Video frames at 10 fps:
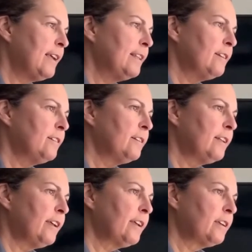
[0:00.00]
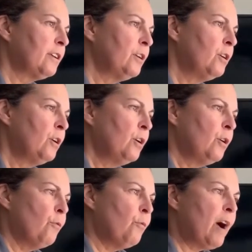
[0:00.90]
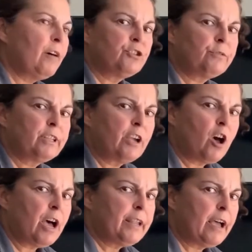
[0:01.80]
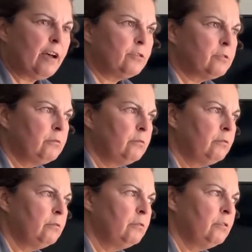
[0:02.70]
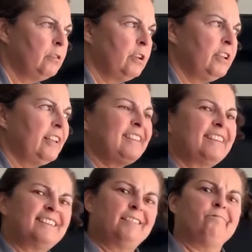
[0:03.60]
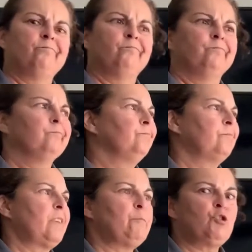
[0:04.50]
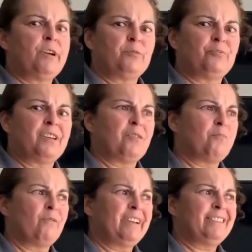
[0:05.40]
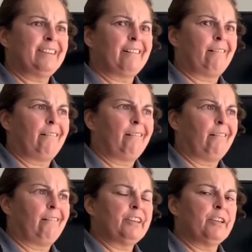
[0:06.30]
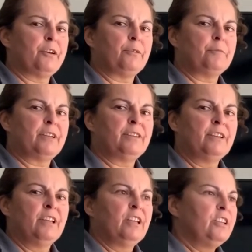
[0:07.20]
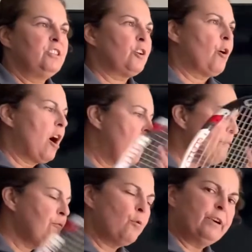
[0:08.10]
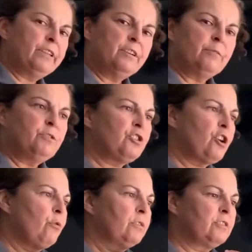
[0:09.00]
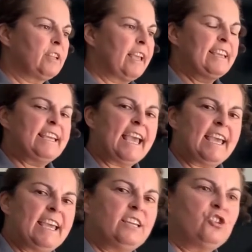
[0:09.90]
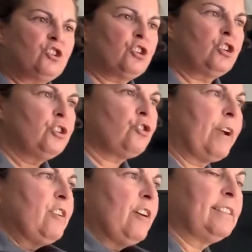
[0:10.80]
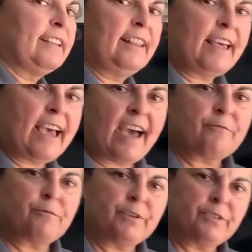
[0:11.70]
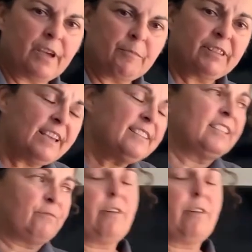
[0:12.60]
and they're like, wow, it's really hot out. It's like, I'm trying to play a point here. You know what I mean? So avoid them, don't engage, try not to laugh with them, unless it's